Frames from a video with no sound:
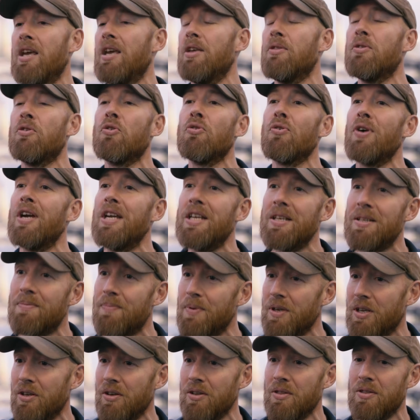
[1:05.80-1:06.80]
is great
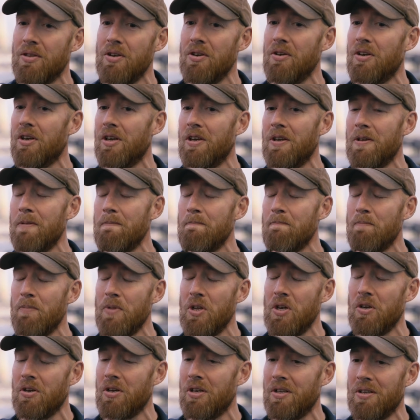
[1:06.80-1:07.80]
because you can
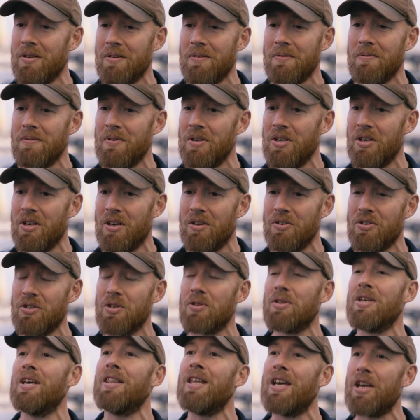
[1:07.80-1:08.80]
you know,
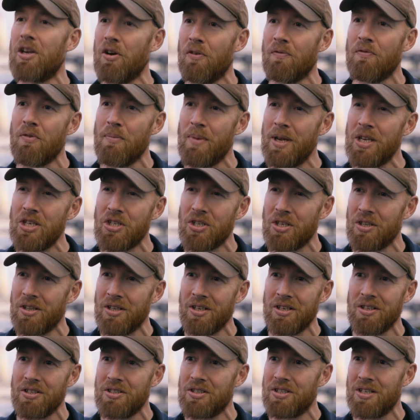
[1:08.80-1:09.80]
just get that confirmation
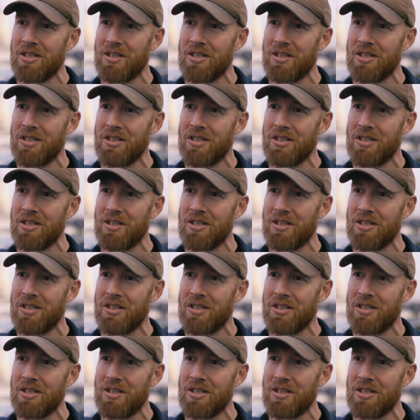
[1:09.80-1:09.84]
that